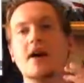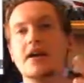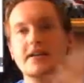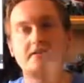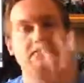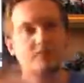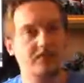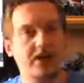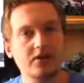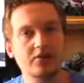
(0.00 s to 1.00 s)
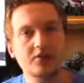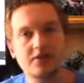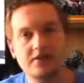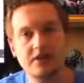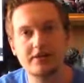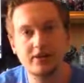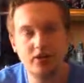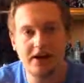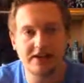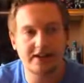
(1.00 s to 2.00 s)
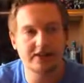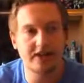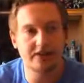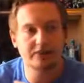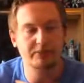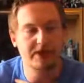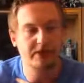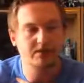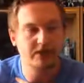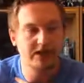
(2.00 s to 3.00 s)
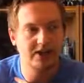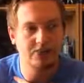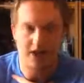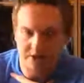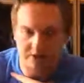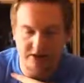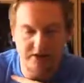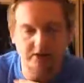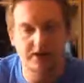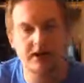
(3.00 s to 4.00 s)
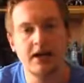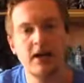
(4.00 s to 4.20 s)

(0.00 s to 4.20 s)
in Final Wars, even though I think it's kind of a BS way to get Mothra into it,